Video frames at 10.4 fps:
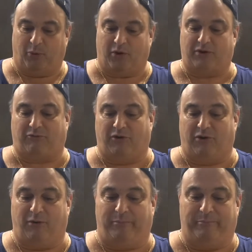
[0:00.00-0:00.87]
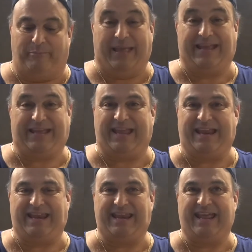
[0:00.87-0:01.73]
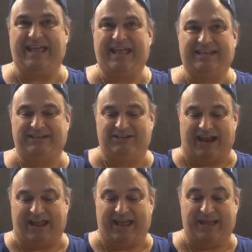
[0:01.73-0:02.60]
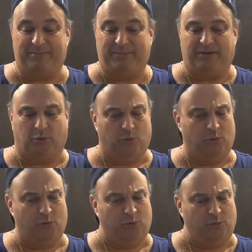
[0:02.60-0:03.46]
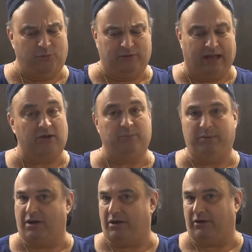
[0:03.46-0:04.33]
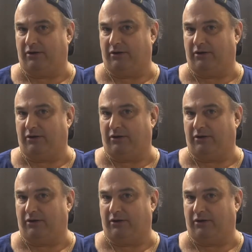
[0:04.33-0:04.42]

Pork roll, bacon, jam. Ooh, that could be on a...